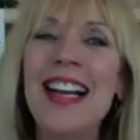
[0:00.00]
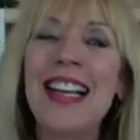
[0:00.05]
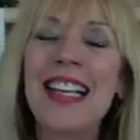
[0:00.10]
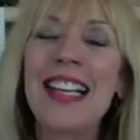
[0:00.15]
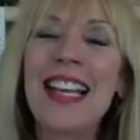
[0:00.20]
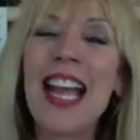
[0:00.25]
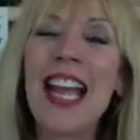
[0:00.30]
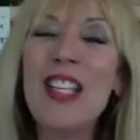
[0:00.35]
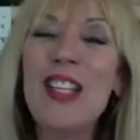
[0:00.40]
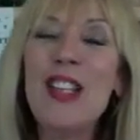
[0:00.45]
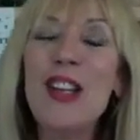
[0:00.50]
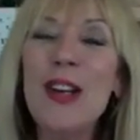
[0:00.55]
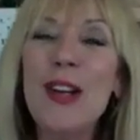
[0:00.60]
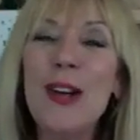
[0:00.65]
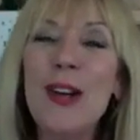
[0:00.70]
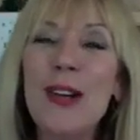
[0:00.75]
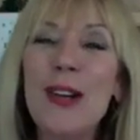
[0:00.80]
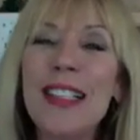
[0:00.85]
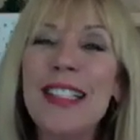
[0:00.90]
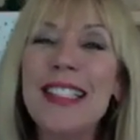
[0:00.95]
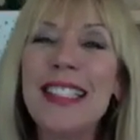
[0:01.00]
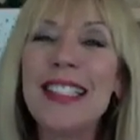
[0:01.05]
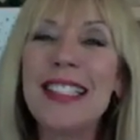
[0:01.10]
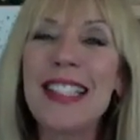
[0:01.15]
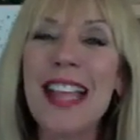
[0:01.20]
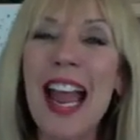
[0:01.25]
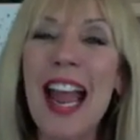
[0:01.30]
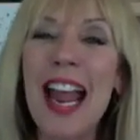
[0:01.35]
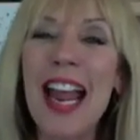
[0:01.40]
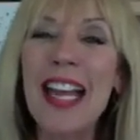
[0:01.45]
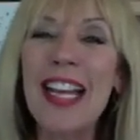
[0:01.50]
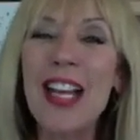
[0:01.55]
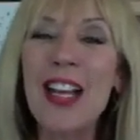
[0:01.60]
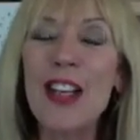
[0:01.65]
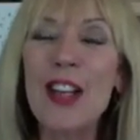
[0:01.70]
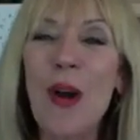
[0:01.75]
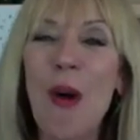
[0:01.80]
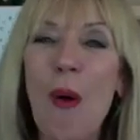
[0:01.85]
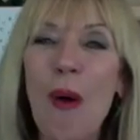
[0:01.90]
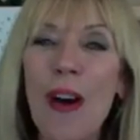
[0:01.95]
Can you say
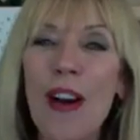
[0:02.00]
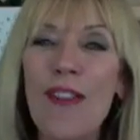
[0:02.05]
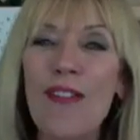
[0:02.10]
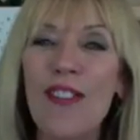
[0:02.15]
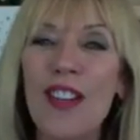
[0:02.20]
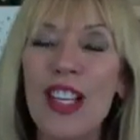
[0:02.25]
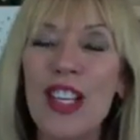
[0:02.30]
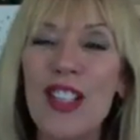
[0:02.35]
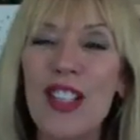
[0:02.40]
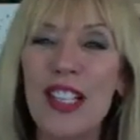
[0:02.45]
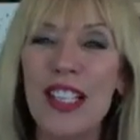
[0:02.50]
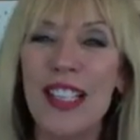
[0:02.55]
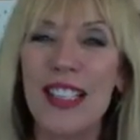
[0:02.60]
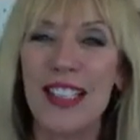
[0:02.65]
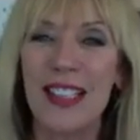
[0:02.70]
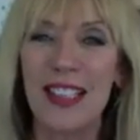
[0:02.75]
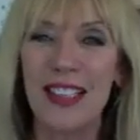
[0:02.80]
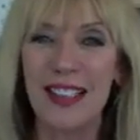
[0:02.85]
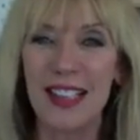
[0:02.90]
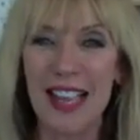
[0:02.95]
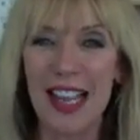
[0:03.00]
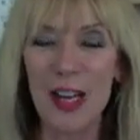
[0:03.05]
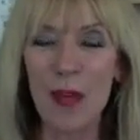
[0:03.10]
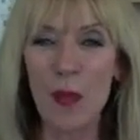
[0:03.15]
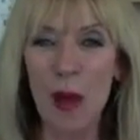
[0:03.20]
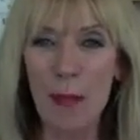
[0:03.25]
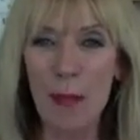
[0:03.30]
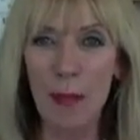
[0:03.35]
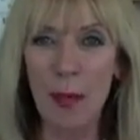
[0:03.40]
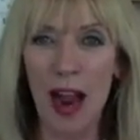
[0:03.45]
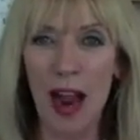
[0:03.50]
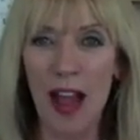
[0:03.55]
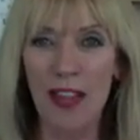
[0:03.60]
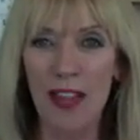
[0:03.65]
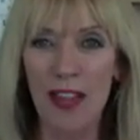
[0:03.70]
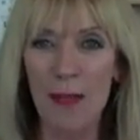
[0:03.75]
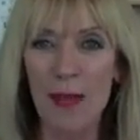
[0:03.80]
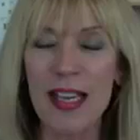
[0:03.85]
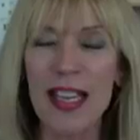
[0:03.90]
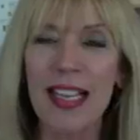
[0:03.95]
your vision in one
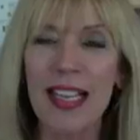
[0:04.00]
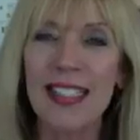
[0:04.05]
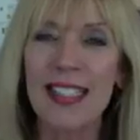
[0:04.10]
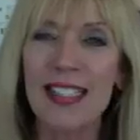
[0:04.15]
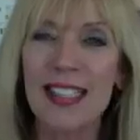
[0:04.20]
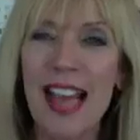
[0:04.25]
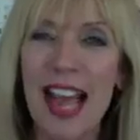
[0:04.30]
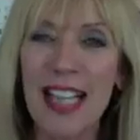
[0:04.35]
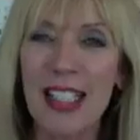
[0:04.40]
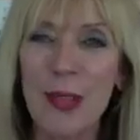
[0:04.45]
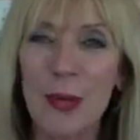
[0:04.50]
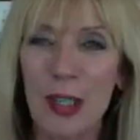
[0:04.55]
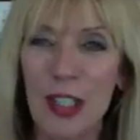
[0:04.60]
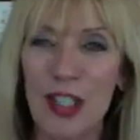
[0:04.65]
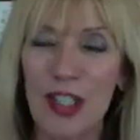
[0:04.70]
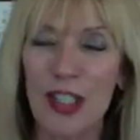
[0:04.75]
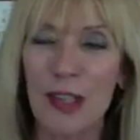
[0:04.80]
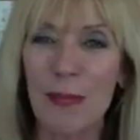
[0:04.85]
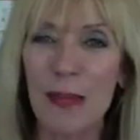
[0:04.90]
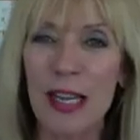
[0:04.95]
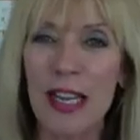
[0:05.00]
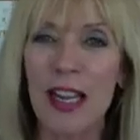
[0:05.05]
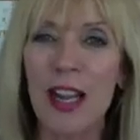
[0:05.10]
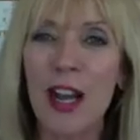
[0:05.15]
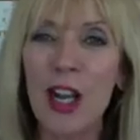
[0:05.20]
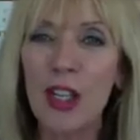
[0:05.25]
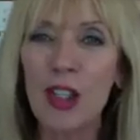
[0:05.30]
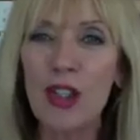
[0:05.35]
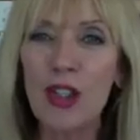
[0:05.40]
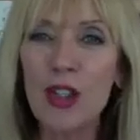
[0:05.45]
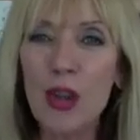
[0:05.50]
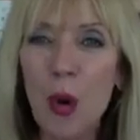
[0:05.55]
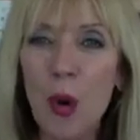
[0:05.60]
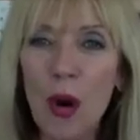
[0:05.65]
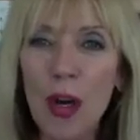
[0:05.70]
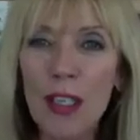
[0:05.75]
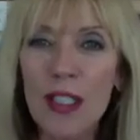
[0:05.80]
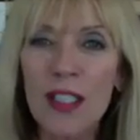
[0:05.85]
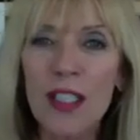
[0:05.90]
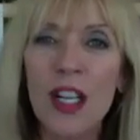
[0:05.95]
breath? Because that's what it should be.
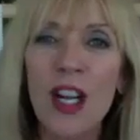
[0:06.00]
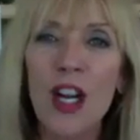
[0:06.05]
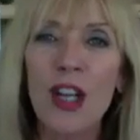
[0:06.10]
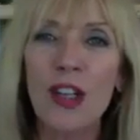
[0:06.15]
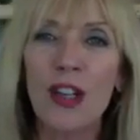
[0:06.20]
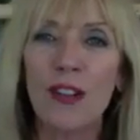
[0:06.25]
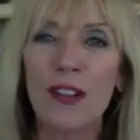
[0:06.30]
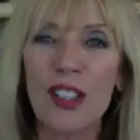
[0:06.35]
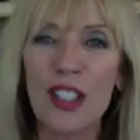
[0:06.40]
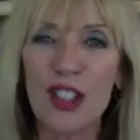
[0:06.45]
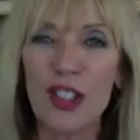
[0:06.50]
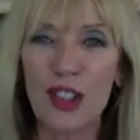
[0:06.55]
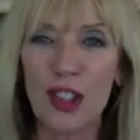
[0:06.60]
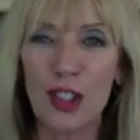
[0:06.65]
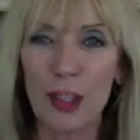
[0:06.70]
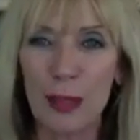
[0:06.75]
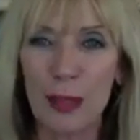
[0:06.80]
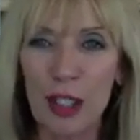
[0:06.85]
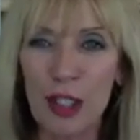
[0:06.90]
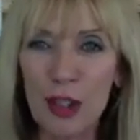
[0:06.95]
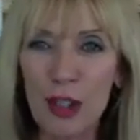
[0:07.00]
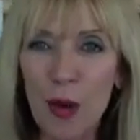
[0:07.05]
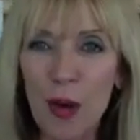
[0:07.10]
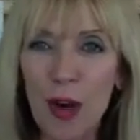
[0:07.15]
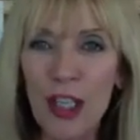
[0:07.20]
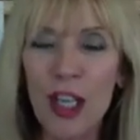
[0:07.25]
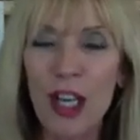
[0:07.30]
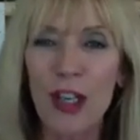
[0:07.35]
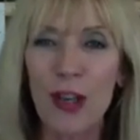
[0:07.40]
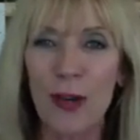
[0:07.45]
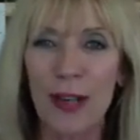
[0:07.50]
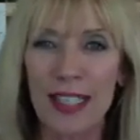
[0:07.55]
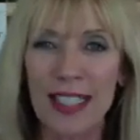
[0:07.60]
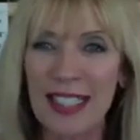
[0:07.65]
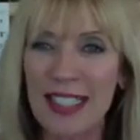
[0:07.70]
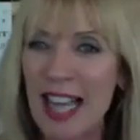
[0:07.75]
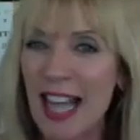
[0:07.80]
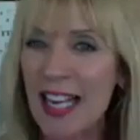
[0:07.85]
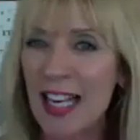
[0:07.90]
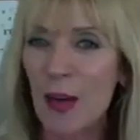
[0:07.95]
Short. Your vision should be short. You can
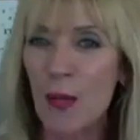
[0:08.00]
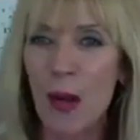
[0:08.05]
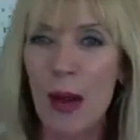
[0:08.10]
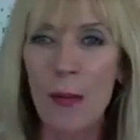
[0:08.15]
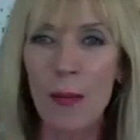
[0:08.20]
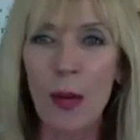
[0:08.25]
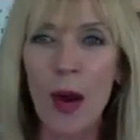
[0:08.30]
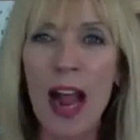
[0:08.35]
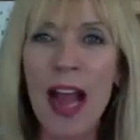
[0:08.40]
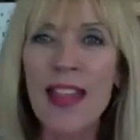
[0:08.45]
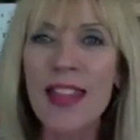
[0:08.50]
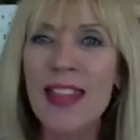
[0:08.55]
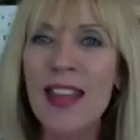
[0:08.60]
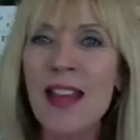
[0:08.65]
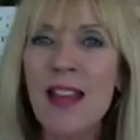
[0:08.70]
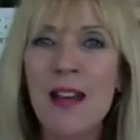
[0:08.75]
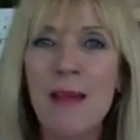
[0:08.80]
say it in one breath.